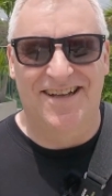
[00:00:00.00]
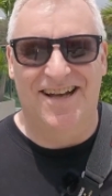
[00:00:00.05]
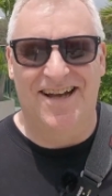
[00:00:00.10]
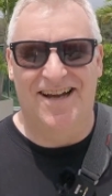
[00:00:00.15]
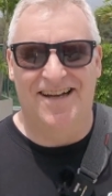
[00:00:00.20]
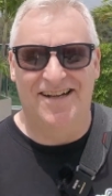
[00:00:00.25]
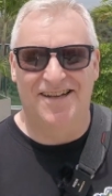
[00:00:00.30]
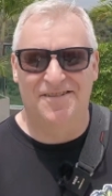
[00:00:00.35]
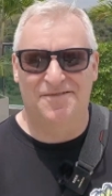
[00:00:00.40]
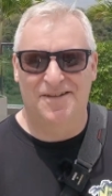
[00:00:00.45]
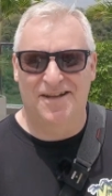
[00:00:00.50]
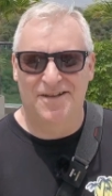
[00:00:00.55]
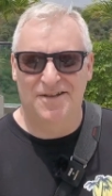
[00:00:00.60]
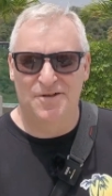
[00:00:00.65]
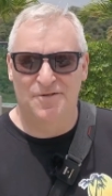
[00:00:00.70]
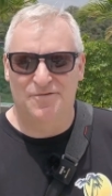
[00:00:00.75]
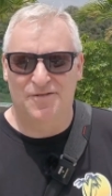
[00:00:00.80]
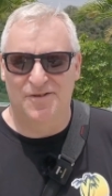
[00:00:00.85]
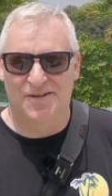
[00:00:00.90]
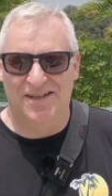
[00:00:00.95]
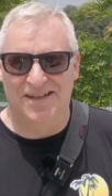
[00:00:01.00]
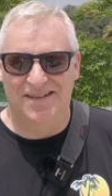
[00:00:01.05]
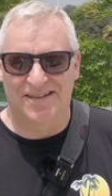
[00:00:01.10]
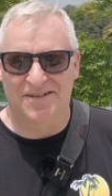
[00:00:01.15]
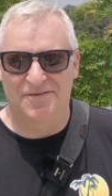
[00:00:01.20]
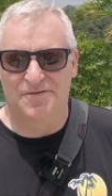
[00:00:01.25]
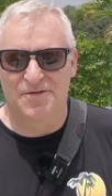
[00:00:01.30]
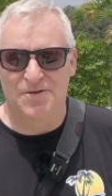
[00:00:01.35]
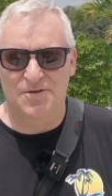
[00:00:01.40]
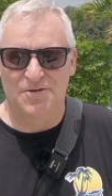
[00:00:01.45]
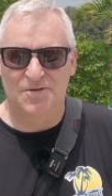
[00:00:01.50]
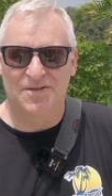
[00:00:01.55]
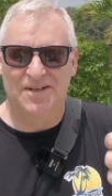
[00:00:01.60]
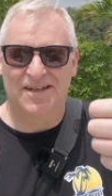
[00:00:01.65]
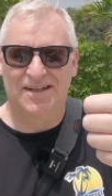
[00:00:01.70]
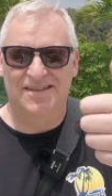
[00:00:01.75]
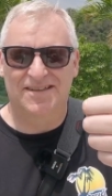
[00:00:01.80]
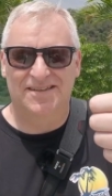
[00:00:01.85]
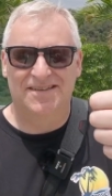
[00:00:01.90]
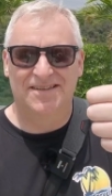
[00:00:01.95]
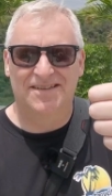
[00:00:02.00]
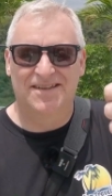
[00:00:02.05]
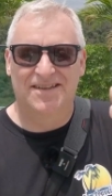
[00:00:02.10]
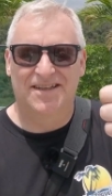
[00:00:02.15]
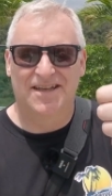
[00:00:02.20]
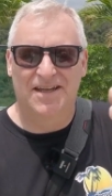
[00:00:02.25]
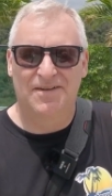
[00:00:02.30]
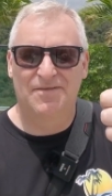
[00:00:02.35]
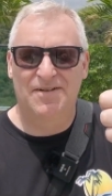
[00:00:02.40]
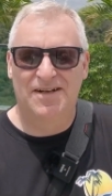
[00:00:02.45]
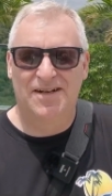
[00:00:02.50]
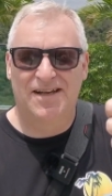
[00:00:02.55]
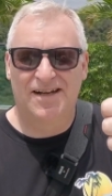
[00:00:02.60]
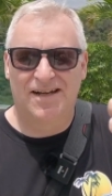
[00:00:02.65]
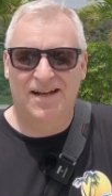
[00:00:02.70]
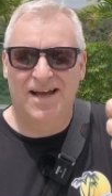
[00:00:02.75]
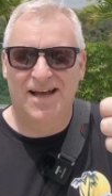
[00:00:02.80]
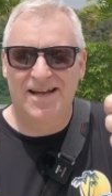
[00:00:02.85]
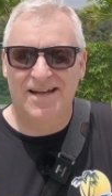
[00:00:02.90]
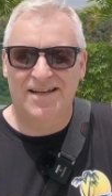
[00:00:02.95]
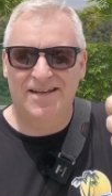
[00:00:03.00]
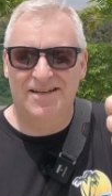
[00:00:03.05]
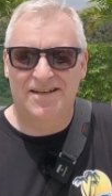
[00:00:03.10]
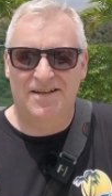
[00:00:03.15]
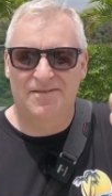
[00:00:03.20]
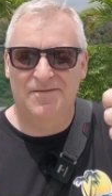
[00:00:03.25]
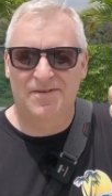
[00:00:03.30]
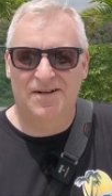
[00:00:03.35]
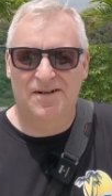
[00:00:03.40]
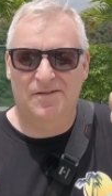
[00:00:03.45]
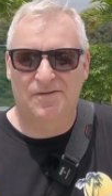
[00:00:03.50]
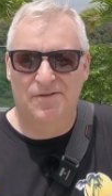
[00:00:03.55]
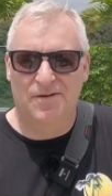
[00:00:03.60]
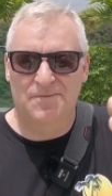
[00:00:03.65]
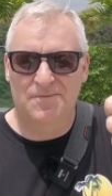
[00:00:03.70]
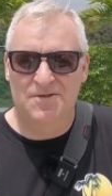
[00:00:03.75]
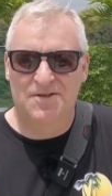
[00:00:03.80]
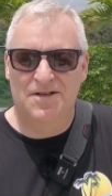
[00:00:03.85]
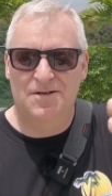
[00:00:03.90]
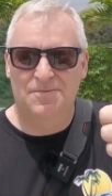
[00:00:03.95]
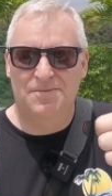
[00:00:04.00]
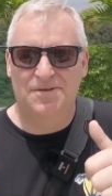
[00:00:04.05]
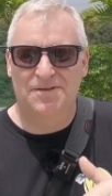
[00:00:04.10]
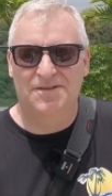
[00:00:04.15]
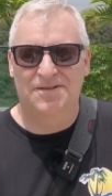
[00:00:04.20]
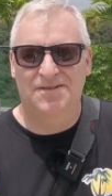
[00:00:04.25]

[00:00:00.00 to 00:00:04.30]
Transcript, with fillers: And I thank you for that if you do that. Give it a like, give it a thumbs up.